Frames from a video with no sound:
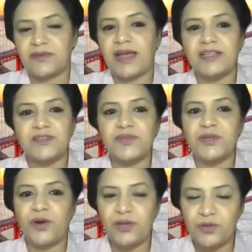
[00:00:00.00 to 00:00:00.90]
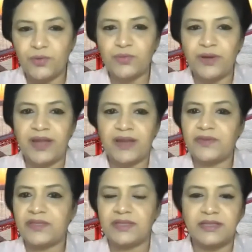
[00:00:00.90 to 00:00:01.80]
As we all know, and
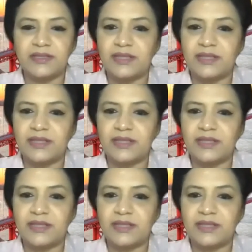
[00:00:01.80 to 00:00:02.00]
we think